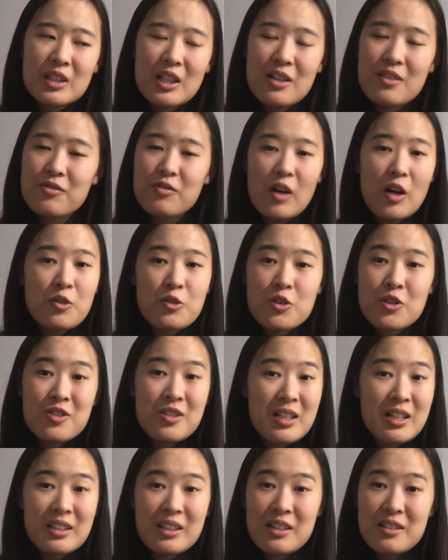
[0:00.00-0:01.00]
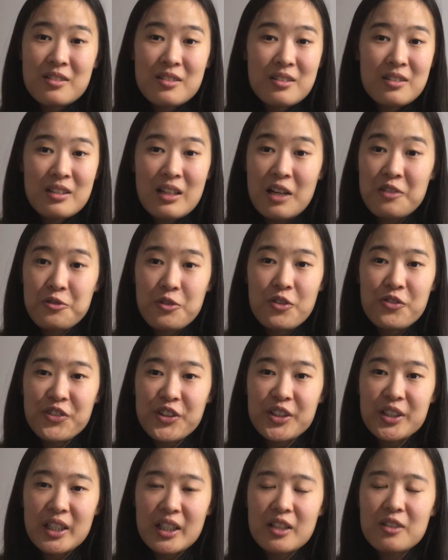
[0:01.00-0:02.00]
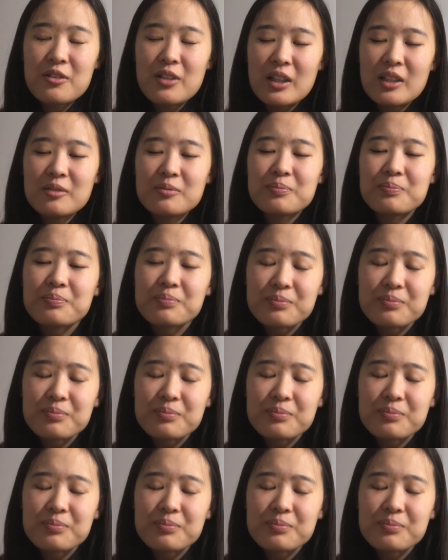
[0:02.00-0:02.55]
If ultrasound is unrevealing, right?